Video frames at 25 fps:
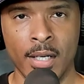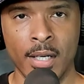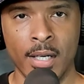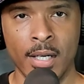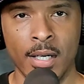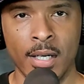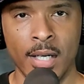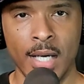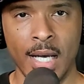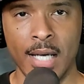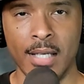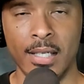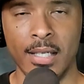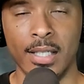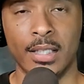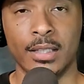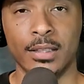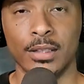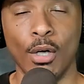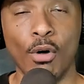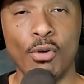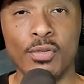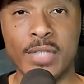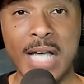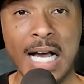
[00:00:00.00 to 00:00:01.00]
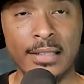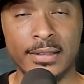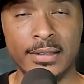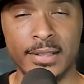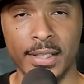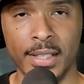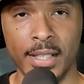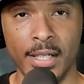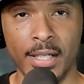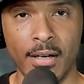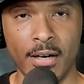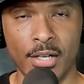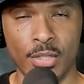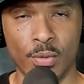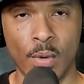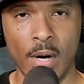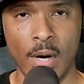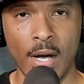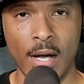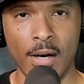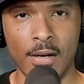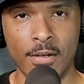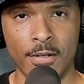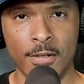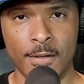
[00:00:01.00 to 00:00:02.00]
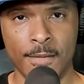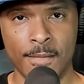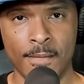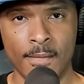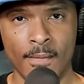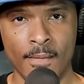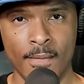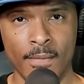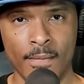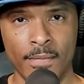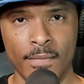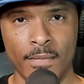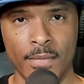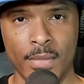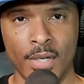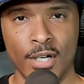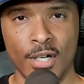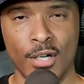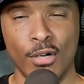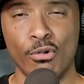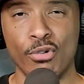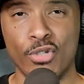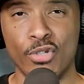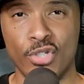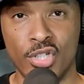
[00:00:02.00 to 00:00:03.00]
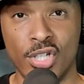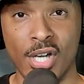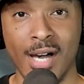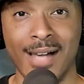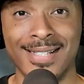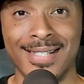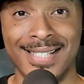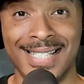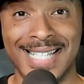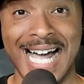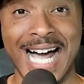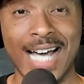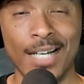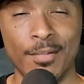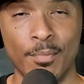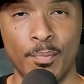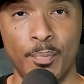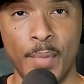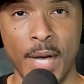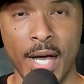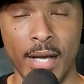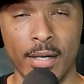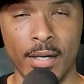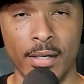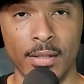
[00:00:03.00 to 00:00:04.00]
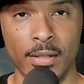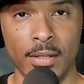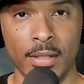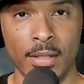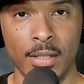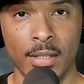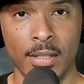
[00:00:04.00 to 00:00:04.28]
and to close out the year as well, who just got better.